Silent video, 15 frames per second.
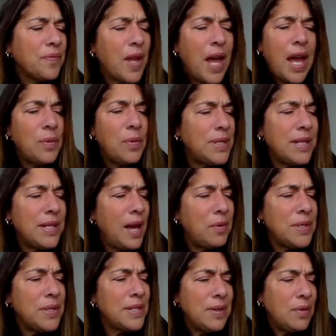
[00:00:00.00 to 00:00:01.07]
it
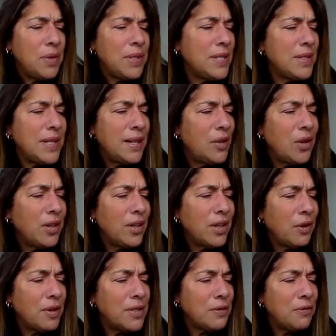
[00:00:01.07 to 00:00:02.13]
wasn't that long
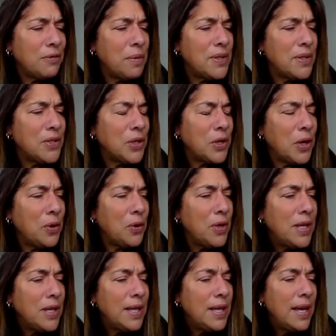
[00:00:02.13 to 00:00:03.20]
ago. It was a few months ago.
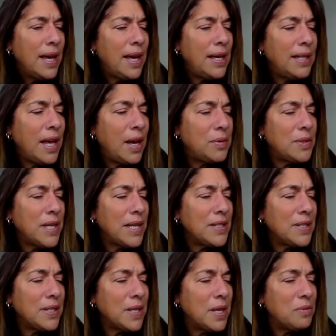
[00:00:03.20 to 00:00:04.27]
And I was
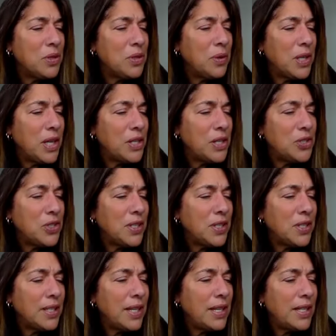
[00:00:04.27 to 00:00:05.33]
asked to come to a
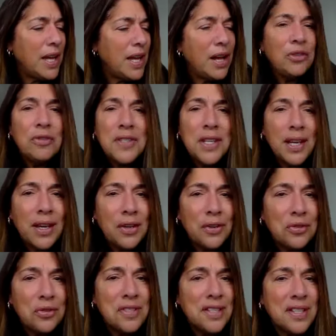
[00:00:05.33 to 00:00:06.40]
luncheon in honor of Dick
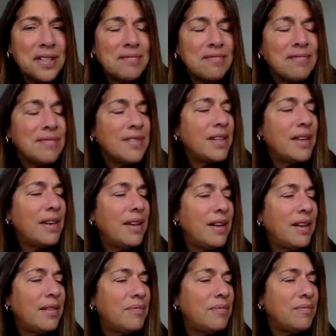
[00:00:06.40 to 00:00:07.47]
Anderson,
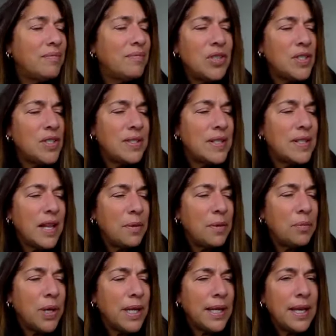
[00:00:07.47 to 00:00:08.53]
just
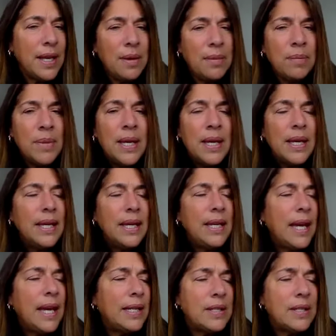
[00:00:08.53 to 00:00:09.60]
celebrating him. He
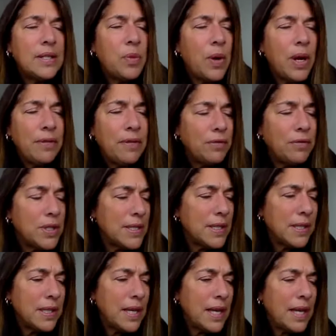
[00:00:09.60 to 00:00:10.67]
had his wife had
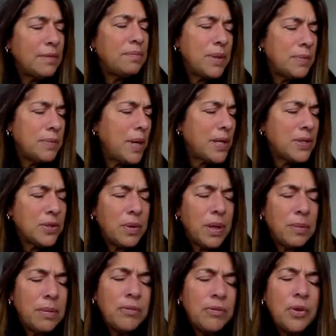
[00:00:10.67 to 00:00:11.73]
recently had passed
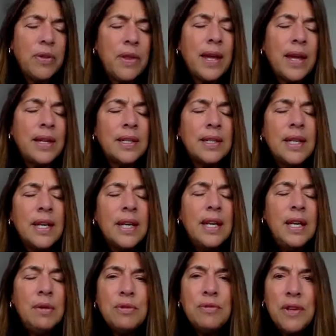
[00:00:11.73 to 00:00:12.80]
away before that, and
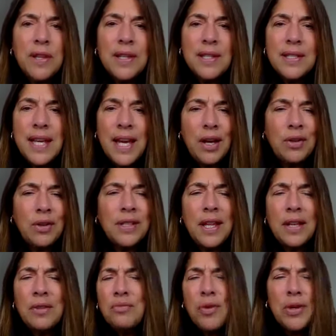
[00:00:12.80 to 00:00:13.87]
he was feeling down, and
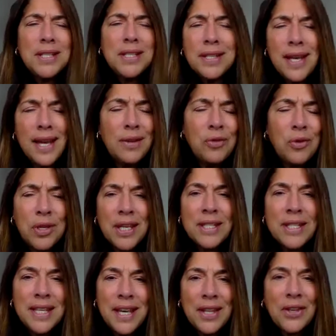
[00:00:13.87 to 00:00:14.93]
they wanted to kind of all get
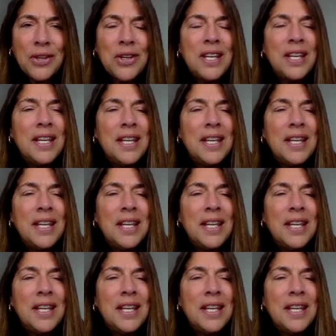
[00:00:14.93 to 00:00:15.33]
together.